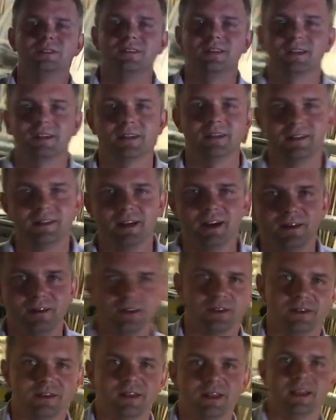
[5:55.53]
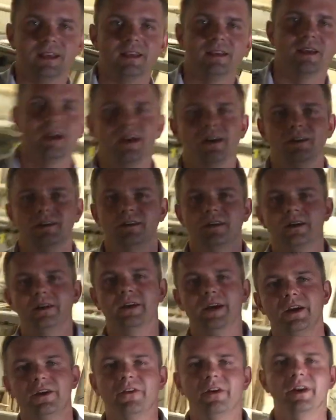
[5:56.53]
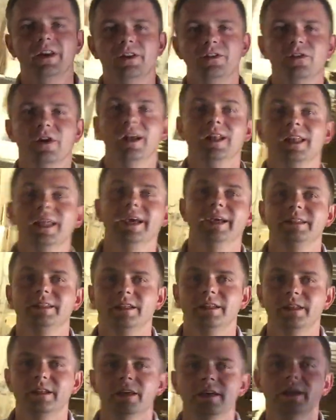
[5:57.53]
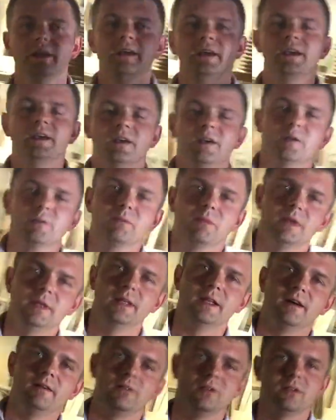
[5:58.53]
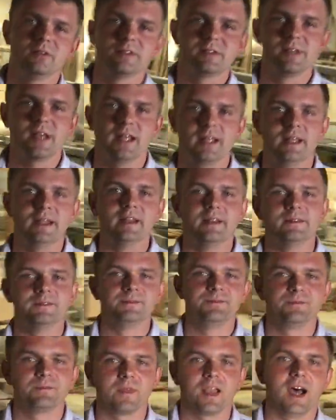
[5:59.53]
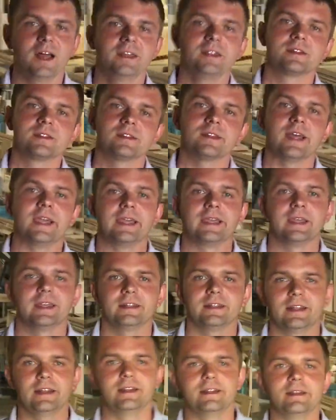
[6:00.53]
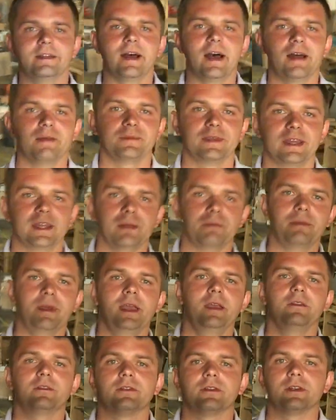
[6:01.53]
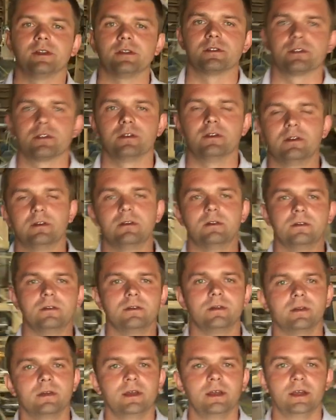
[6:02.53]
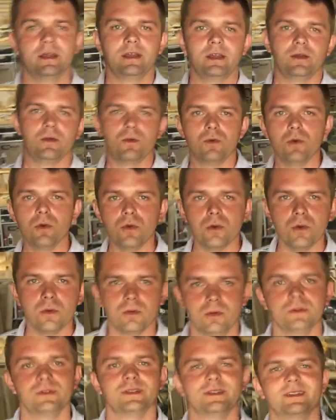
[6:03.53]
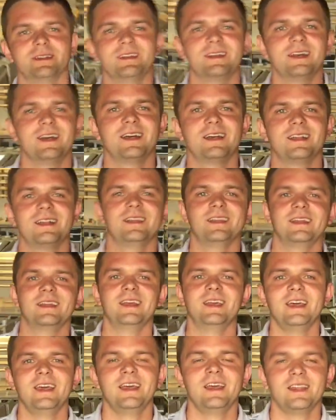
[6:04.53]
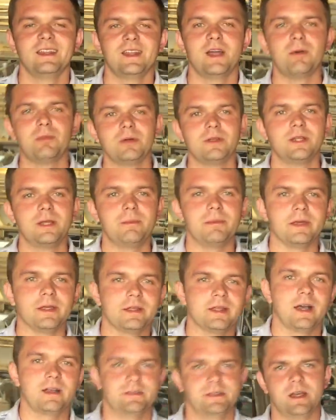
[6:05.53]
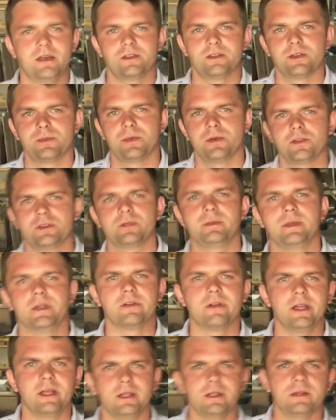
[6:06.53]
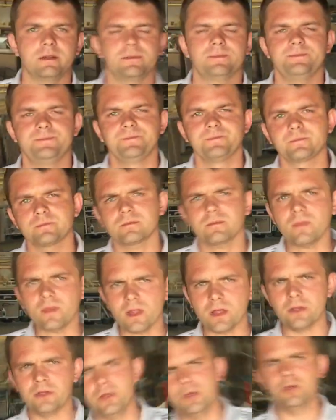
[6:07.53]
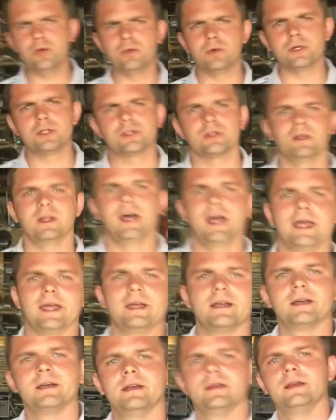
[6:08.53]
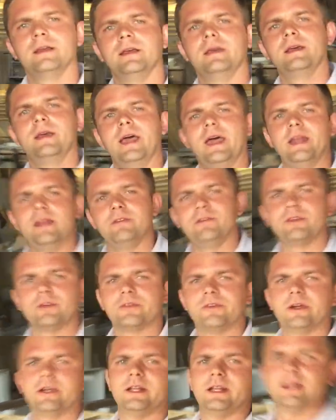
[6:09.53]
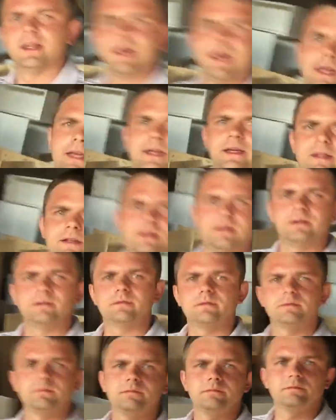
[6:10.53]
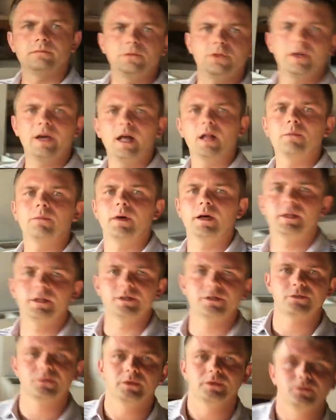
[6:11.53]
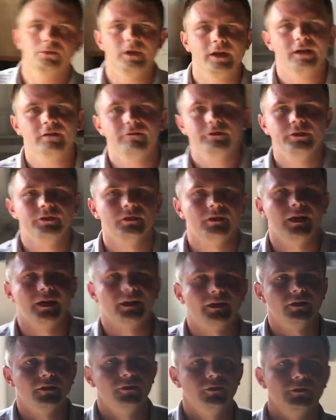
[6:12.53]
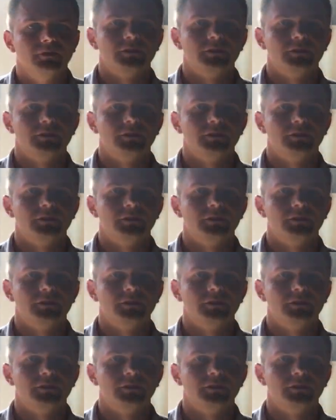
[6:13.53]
start. I already knew I liked it, but now all of a sudden others like it, and I'm getting paid for So, woo, double dipping. That's how it's supposed to be, right? You do what you like, and if you really like it, you help others with whatever you like. You know,